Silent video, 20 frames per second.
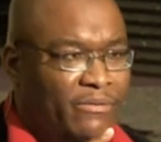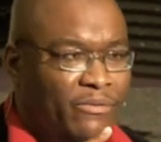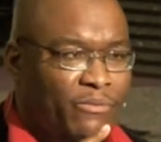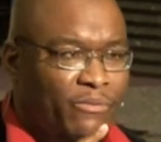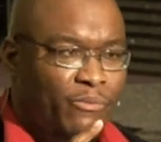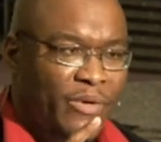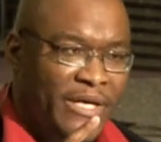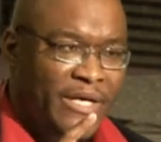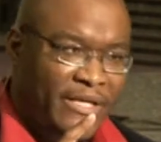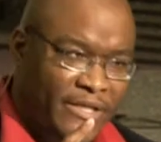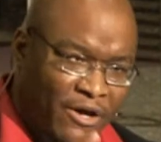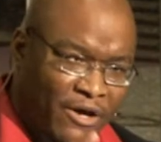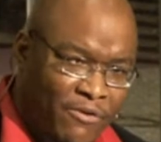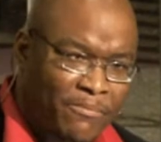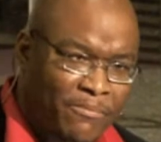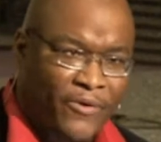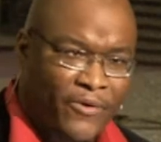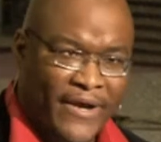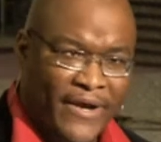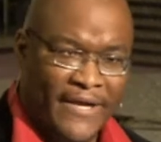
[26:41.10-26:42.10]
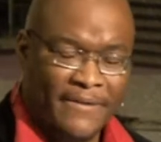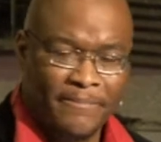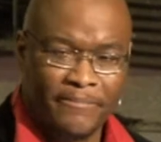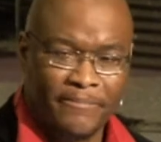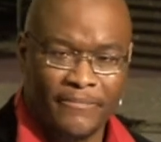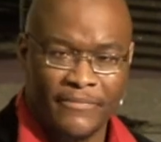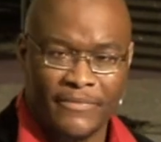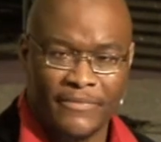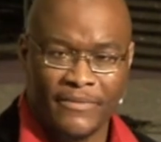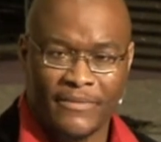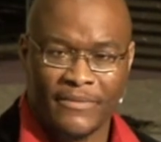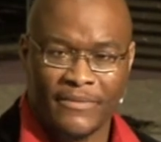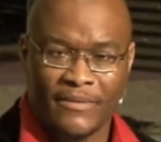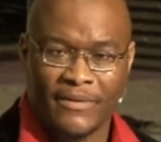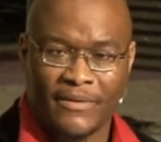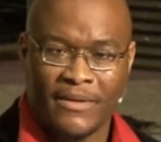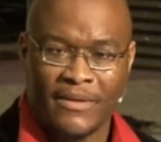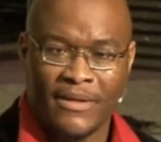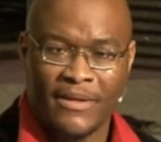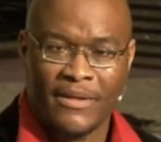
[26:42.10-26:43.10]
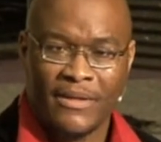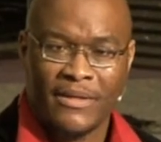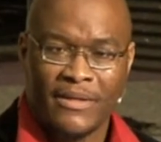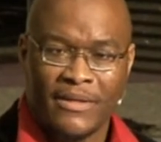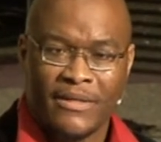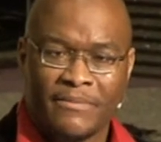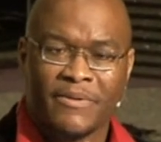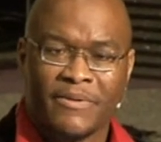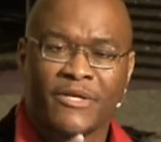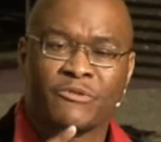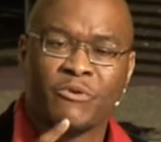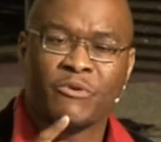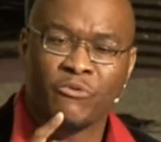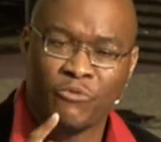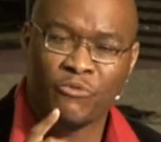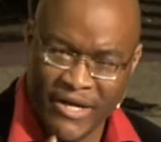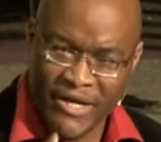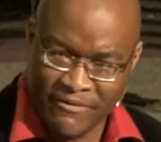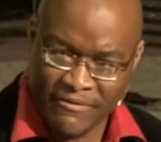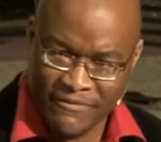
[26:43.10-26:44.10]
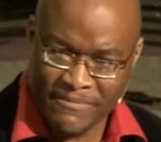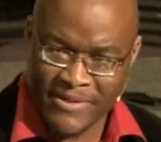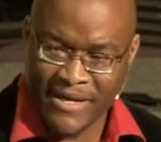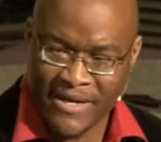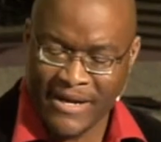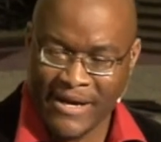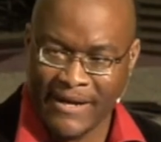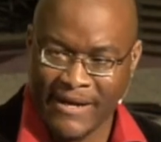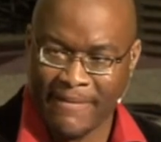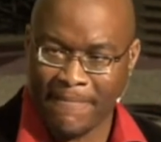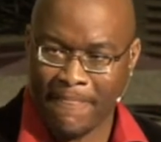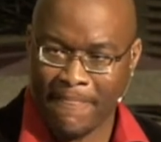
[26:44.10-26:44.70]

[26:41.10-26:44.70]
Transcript: we don't pray because we're running from God.